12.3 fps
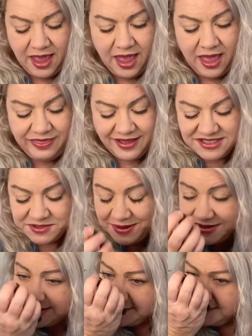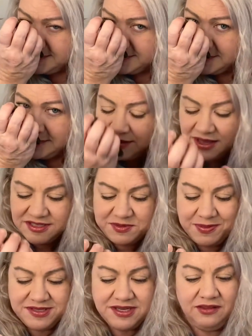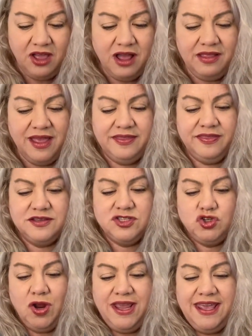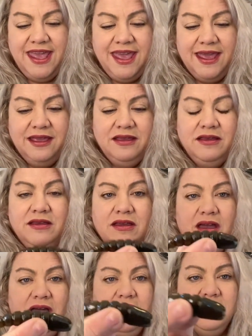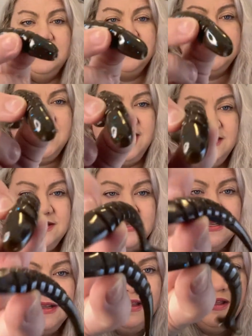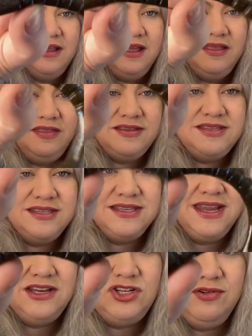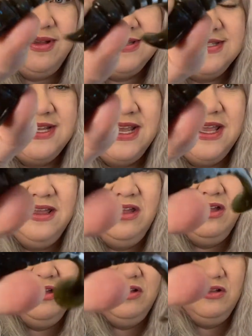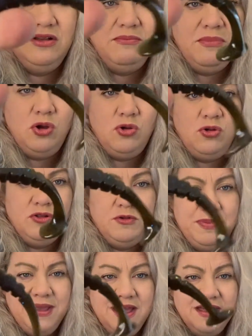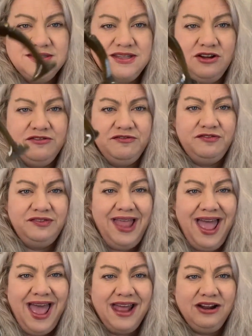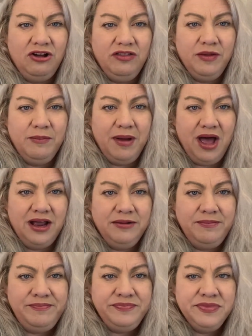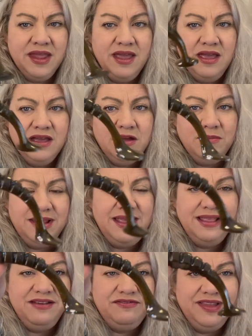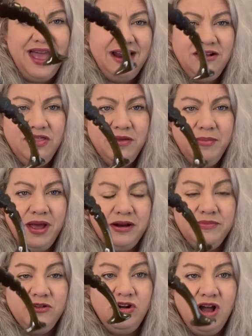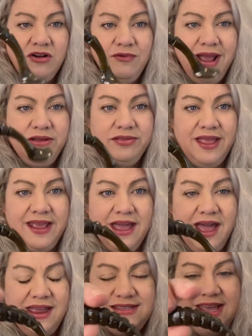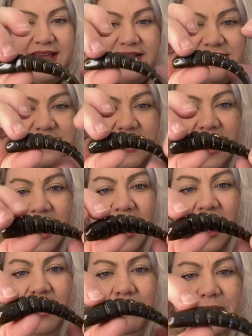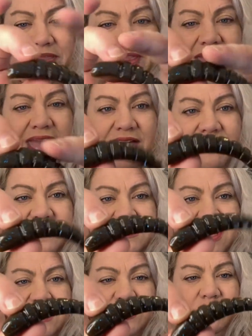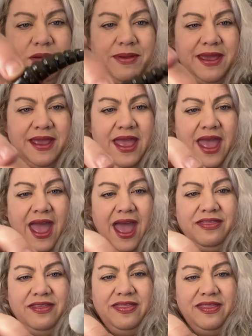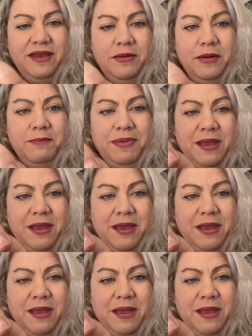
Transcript: It smells a lot like the Strike King scent. This is an interesting mold because they're flat on the bottom, completely flat on the bottom. They're not round like Kitex, but they have this nice ribbing and then the big